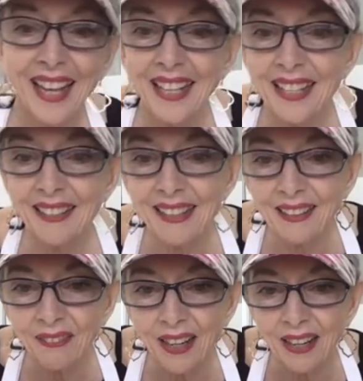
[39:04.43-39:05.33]
Near the,
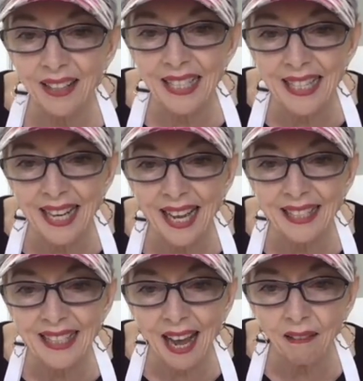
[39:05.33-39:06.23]
what, the
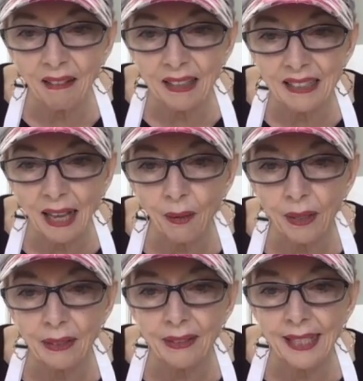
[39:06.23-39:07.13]
CN Tower? Is that what
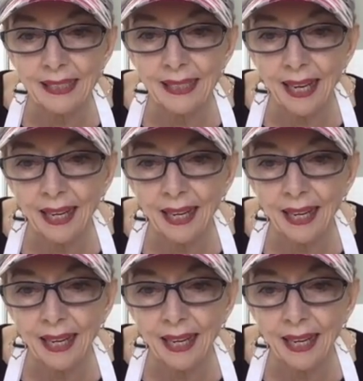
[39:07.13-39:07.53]
you're trying to say?